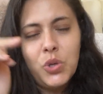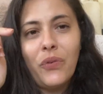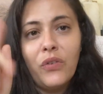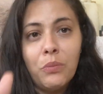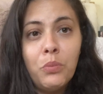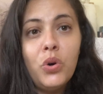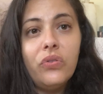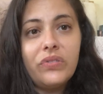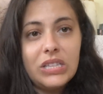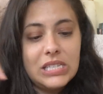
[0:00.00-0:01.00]
So I
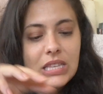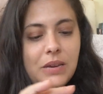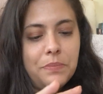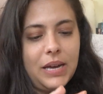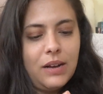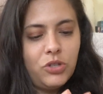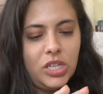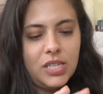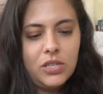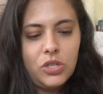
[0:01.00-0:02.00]
removed the sleep
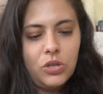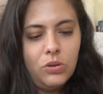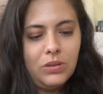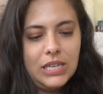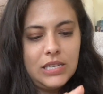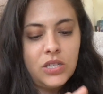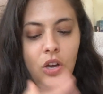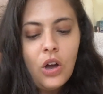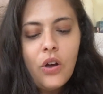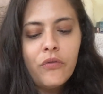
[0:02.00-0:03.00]
pouches and sold this
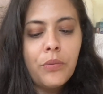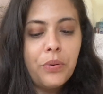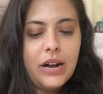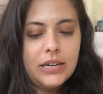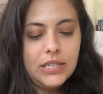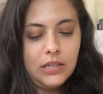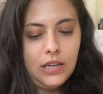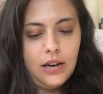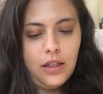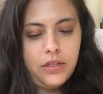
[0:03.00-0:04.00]
for
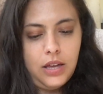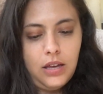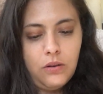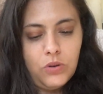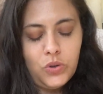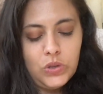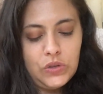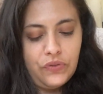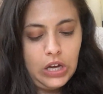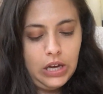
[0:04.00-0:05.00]
practically nothing, which
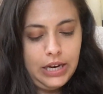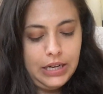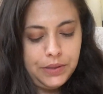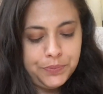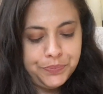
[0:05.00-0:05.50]
was fine.